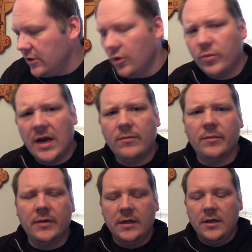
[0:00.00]
No problem.
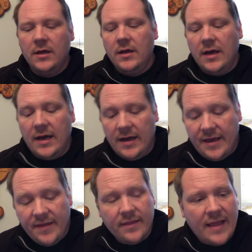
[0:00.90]

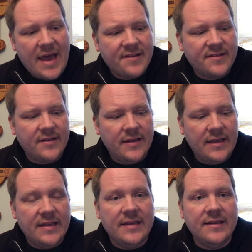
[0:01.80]
And then last
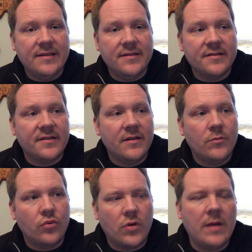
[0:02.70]
is
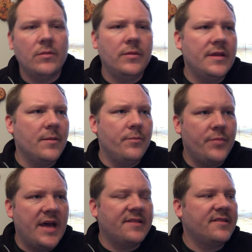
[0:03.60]
probably the
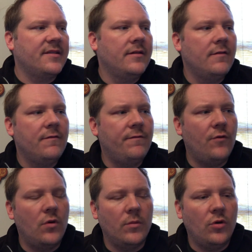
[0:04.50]
best
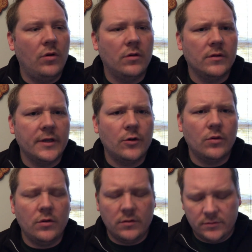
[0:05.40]
formal or
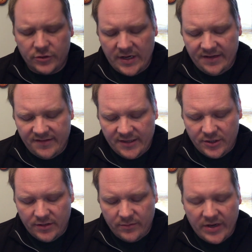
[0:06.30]
literal
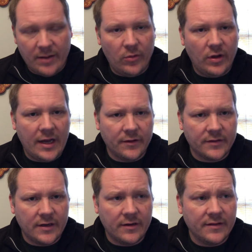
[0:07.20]
translation of the Bible out
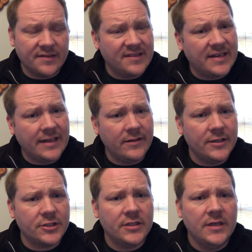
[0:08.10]
there that's in
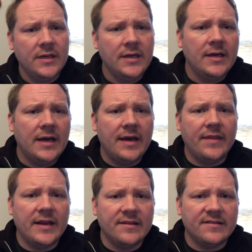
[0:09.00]
English, and
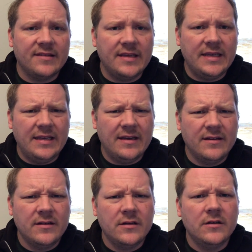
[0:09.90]
that is the
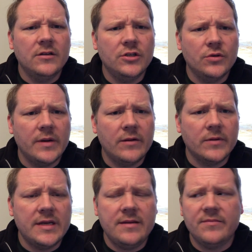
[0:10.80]
Douay
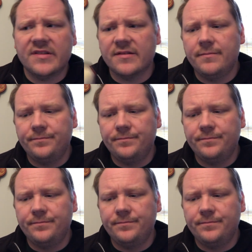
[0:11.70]
Rheims.